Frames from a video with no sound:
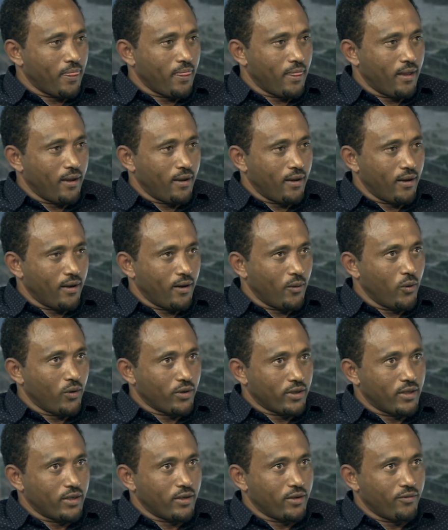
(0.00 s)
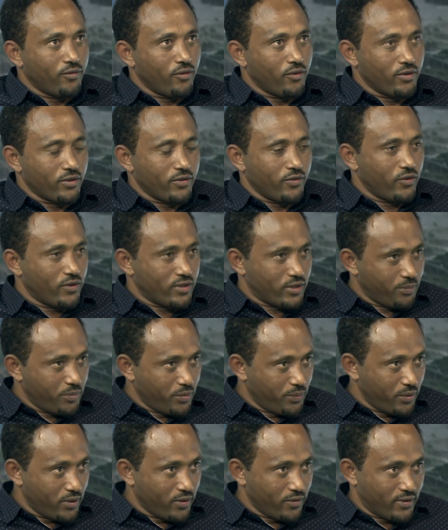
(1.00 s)
for the
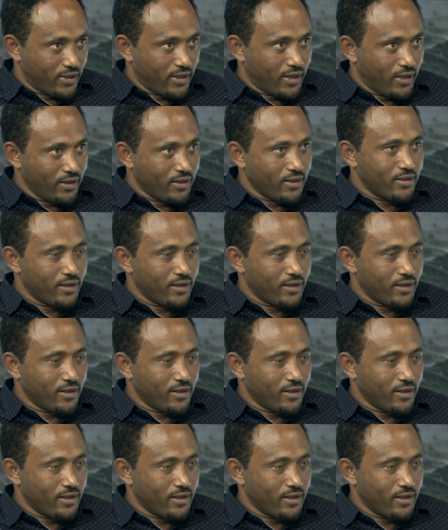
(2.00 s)
people of the country.